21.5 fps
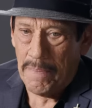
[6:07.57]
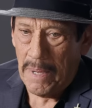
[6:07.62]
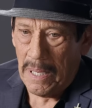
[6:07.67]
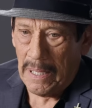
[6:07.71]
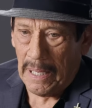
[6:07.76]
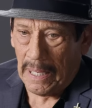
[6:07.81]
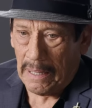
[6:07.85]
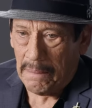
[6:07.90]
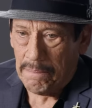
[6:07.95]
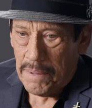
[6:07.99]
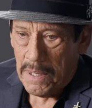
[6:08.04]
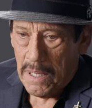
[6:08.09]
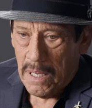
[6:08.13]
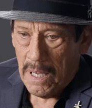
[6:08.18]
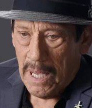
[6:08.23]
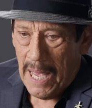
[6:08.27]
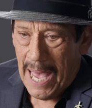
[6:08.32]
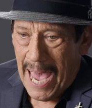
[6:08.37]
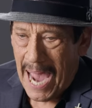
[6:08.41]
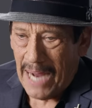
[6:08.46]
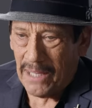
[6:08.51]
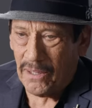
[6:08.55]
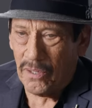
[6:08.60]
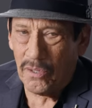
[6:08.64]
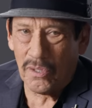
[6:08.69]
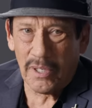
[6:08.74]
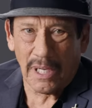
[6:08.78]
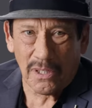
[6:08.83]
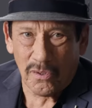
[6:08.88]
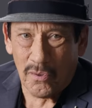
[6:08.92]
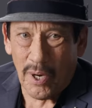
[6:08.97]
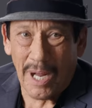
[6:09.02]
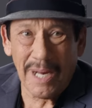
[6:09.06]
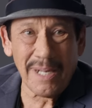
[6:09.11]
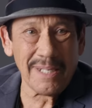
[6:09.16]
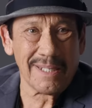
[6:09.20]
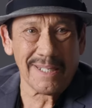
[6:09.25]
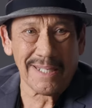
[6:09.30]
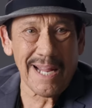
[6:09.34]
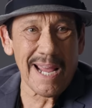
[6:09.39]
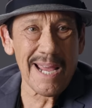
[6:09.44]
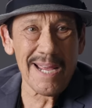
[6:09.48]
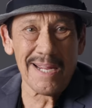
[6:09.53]
like, actors, like, try to
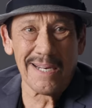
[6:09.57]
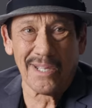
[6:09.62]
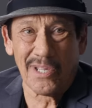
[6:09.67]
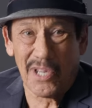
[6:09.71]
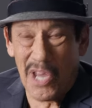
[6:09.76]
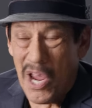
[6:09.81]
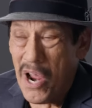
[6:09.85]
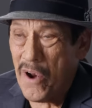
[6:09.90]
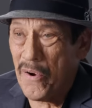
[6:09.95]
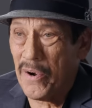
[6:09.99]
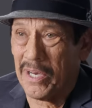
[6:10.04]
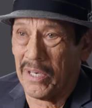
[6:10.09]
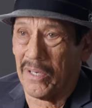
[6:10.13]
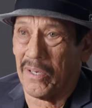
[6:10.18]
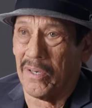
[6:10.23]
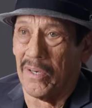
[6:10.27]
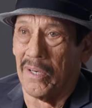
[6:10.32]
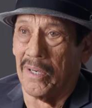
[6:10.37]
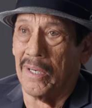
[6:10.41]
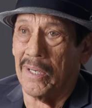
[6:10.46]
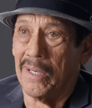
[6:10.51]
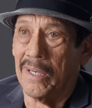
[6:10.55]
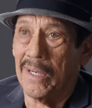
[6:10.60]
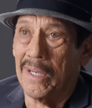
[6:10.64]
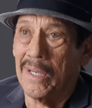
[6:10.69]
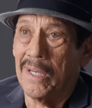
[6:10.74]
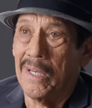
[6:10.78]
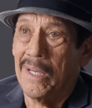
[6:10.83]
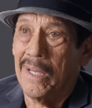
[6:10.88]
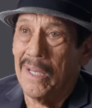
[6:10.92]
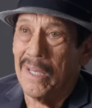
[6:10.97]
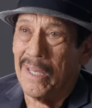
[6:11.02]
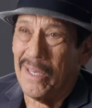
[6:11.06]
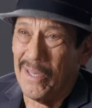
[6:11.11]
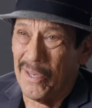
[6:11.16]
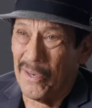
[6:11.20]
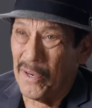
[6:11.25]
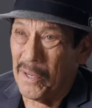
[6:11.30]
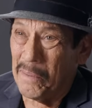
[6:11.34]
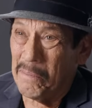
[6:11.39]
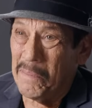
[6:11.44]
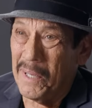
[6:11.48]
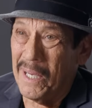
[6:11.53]
stay in character, you
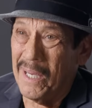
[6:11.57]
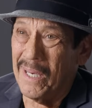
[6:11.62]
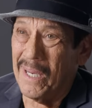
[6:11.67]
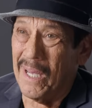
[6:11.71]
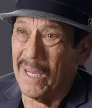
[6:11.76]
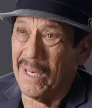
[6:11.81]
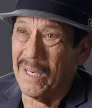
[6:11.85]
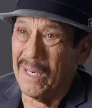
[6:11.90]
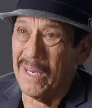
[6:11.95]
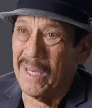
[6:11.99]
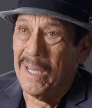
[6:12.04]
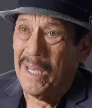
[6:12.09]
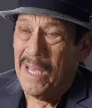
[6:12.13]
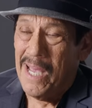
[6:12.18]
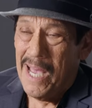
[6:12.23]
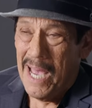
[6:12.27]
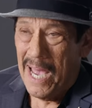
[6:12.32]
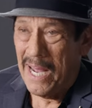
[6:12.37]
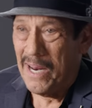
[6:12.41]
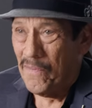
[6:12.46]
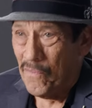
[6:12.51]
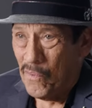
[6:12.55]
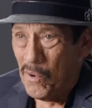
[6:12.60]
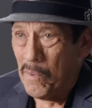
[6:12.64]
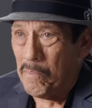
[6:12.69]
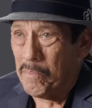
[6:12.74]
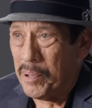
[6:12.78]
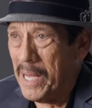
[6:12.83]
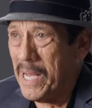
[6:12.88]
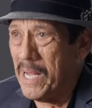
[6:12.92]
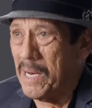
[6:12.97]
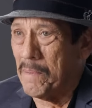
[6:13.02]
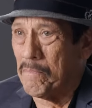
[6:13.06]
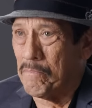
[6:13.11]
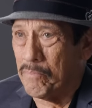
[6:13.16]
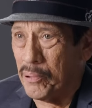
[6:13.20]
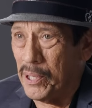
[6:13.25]
know what I mean? And if we're playing